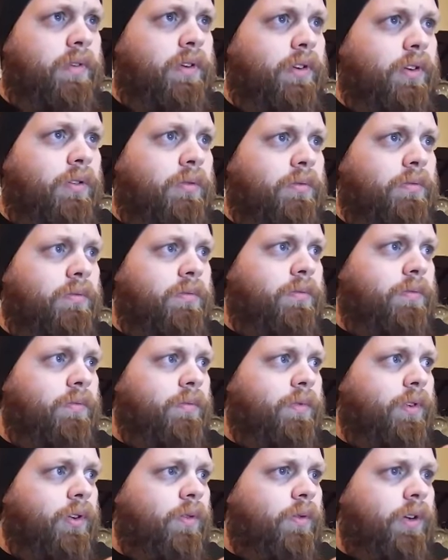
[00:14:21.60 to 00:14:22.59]
But no
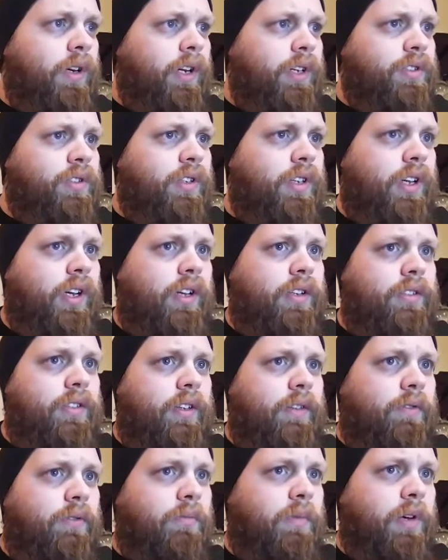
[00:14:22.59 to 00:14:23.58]
one actually has
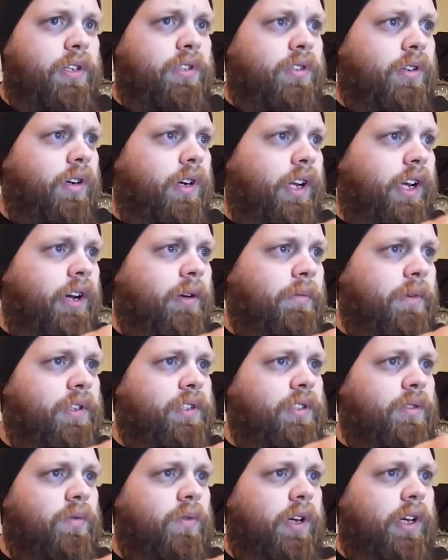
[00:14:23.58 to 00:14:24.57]
the information on how
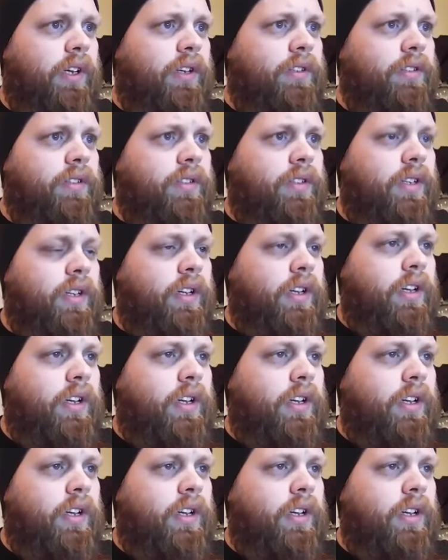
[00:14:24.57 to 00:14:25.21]
much it weighs.